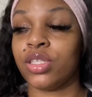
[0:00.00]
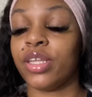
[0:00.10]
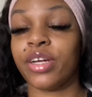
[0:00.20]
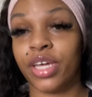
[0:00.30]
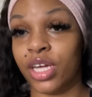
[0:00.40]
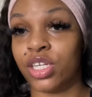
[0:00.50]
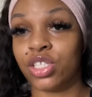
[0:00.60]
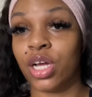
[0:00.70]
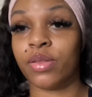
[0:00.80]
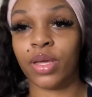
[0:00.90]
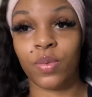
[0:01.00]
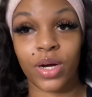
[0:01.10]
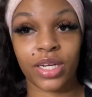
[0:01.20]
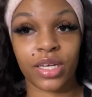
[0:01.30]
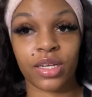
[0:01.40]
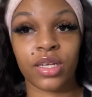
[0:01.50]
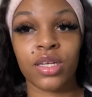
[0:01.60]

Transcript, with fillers: their cage, how they want it,